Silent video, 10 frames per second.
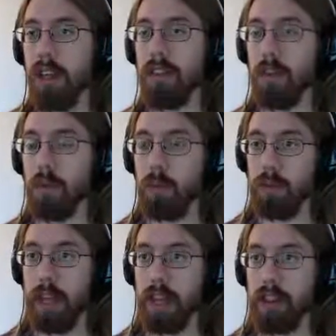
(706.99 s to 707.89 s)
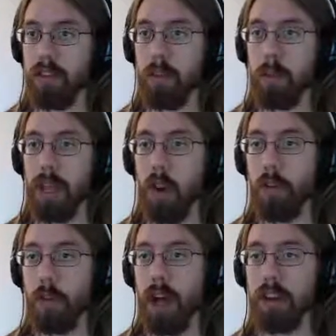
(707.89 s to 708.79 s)
this is the week
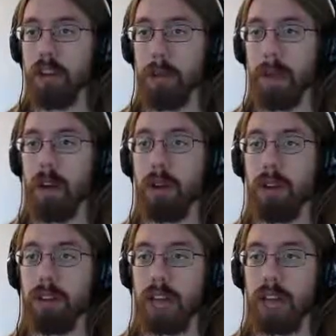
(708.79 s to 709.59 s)
Overwatch has come out,